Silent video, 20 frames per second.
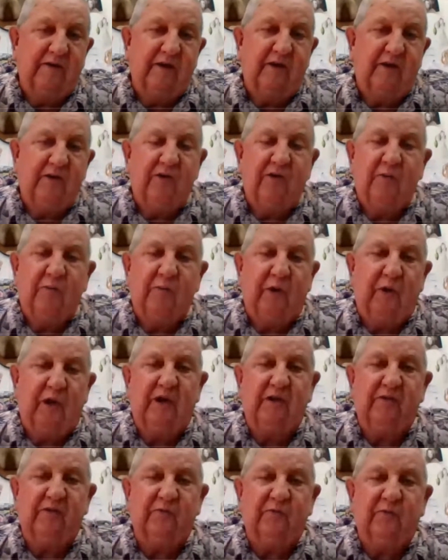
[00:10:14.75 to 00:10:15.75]
Now, you can
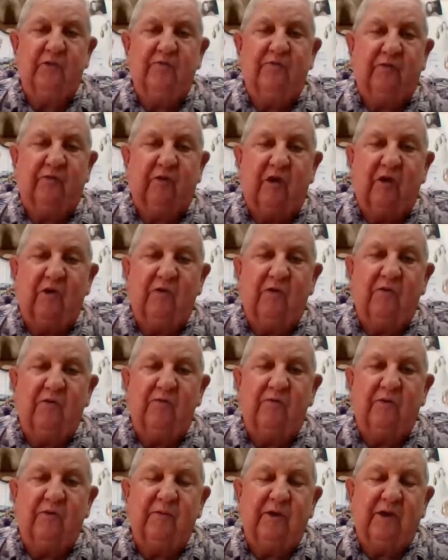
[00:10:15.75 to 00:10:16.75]
place with a frog
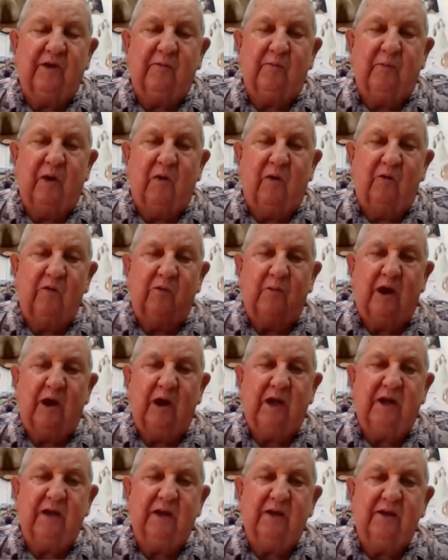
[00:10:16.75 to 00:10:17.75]
on the
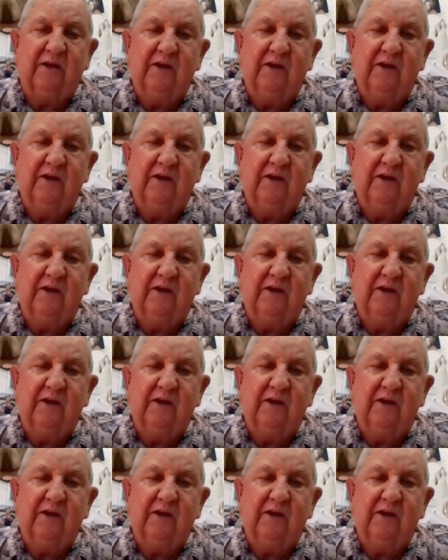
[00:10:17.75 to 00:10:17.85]
bank